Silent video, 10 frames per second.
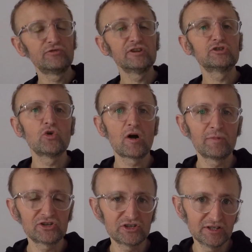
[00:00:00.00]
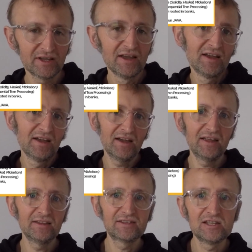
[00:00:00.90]
Virtual Machine,
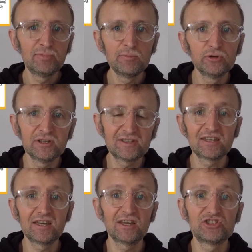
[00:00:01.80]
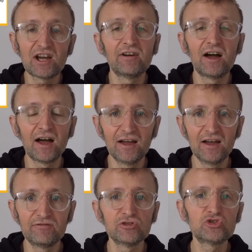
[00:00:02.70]
and simply put, it's a
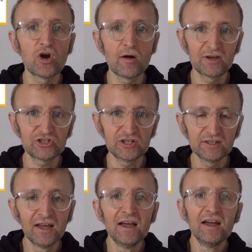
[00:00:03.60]
Java virtual machine.